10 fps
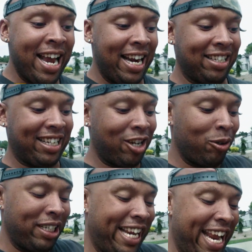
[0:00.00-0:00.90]
And he's like,
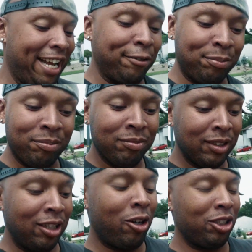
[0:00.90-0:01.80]
coach, I can't.
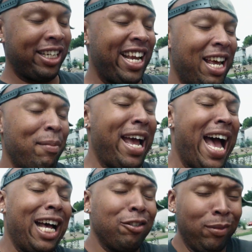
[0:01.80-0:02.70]
Coach, I can't, my
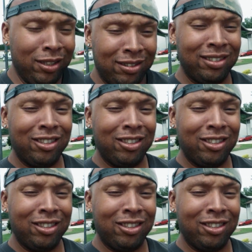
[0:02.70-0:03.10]
asthma.